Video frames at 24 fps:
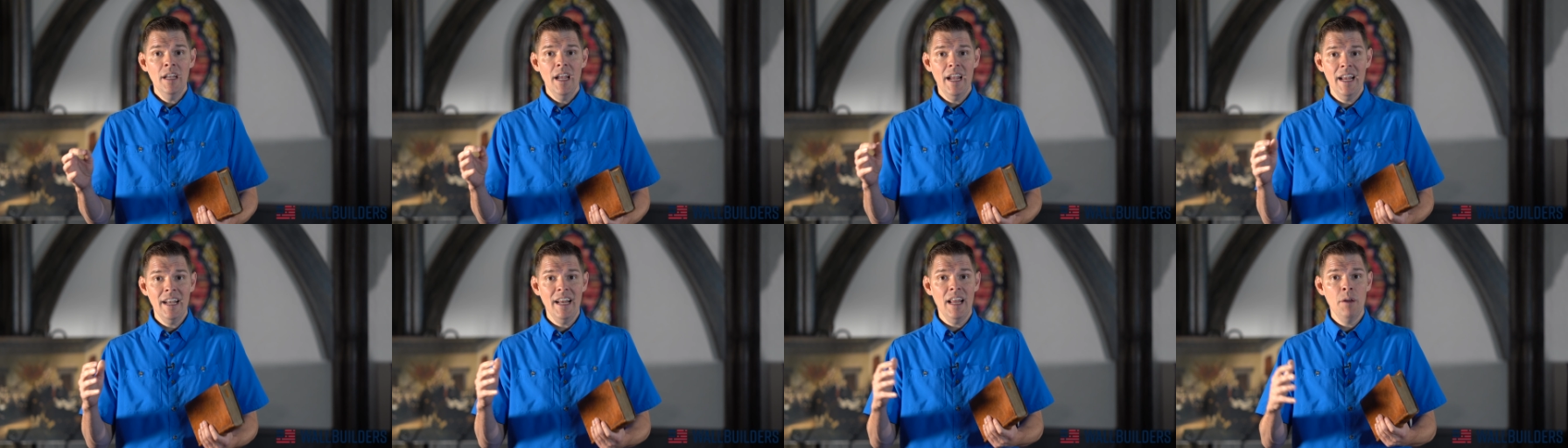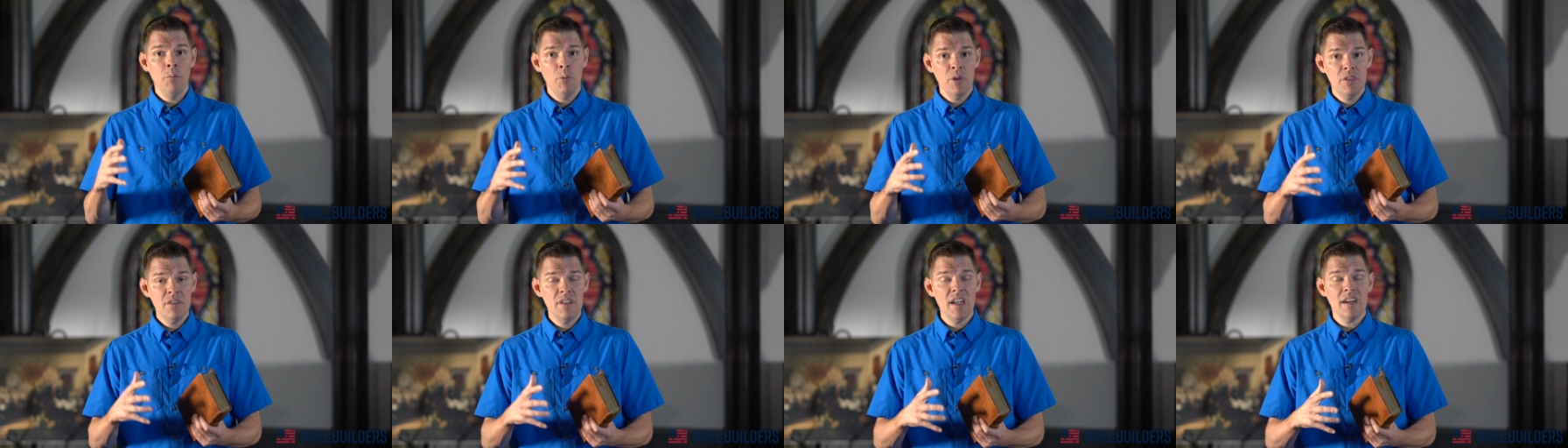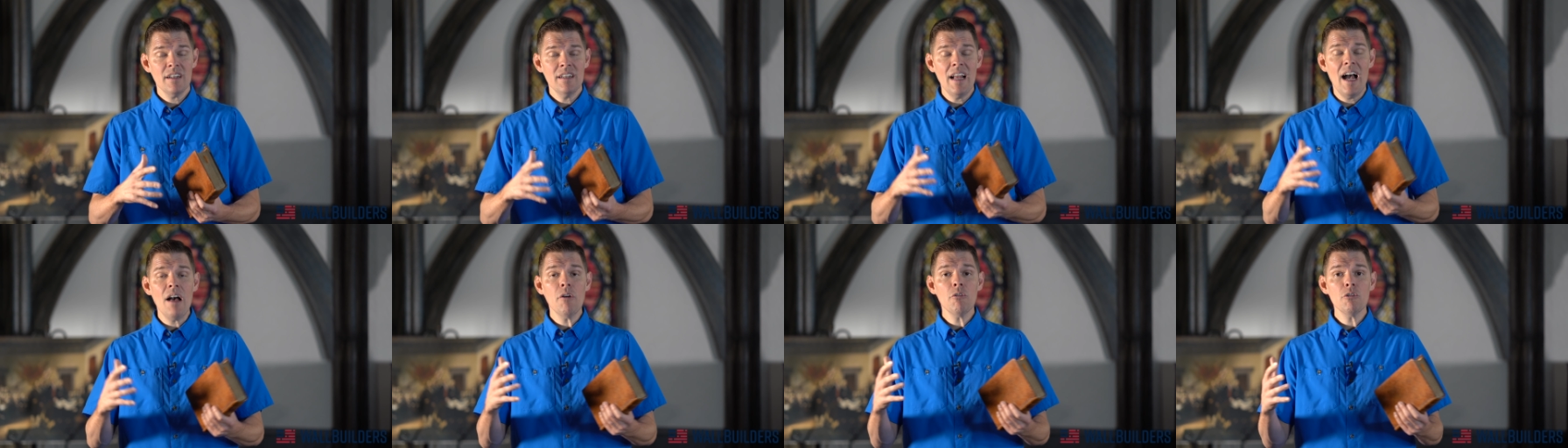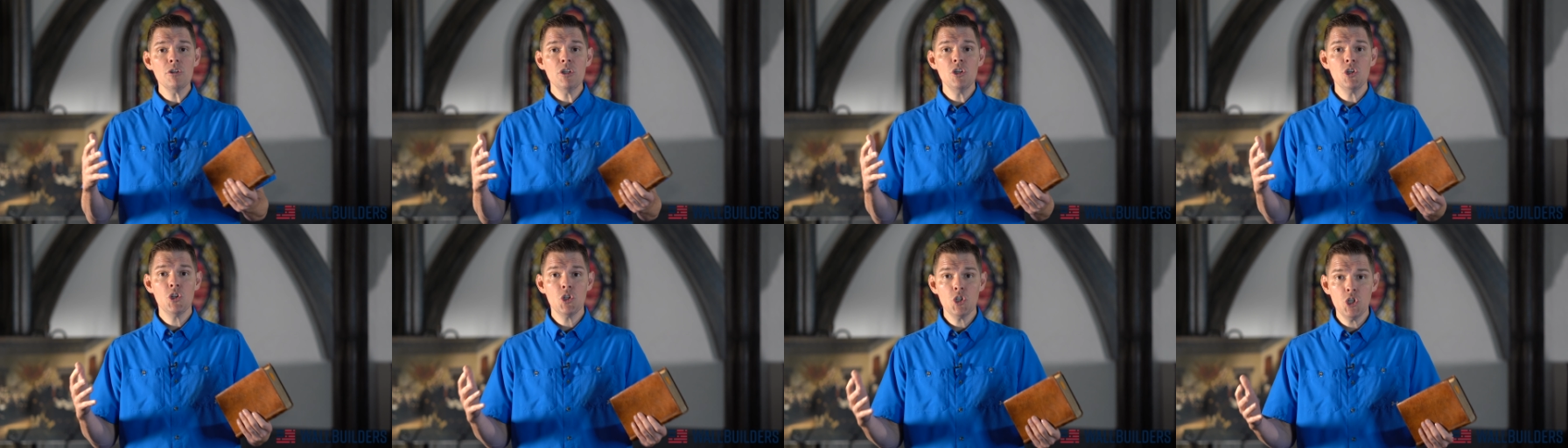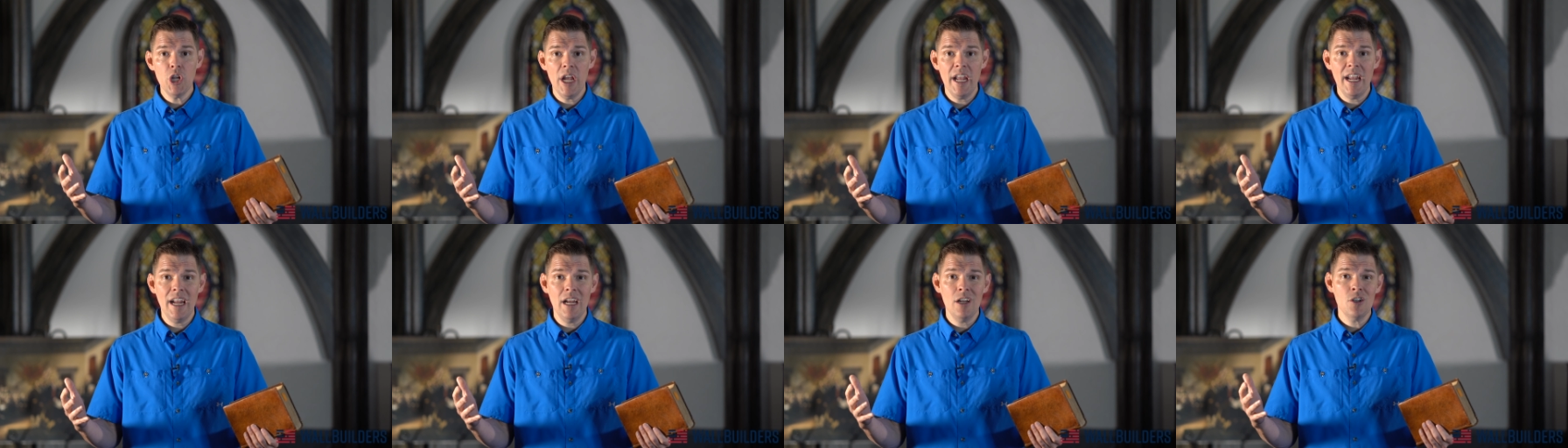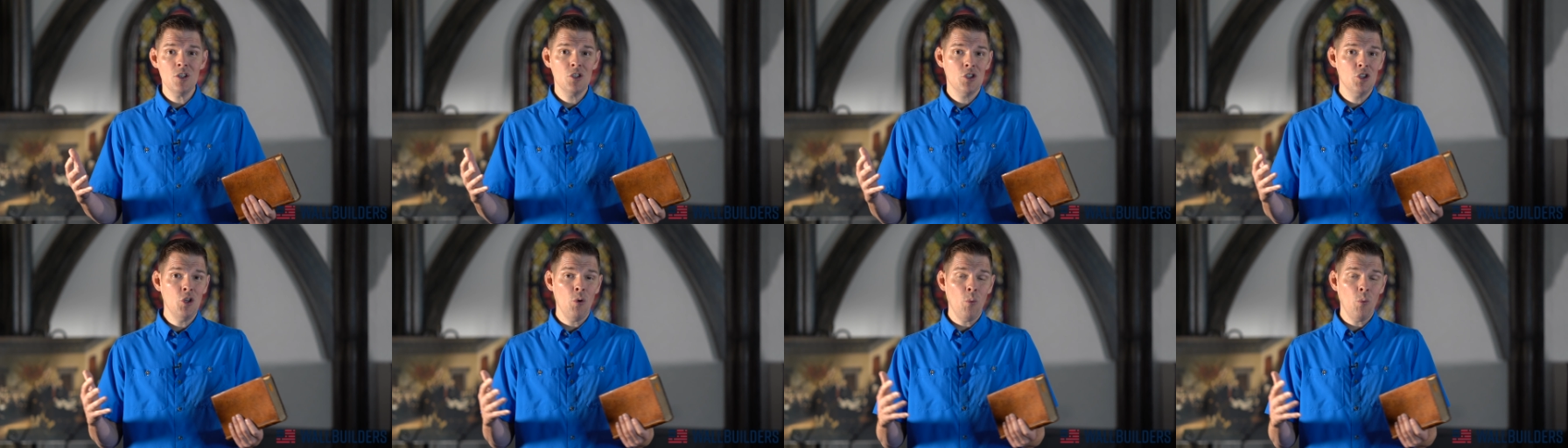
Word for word: And, and with technology's changed,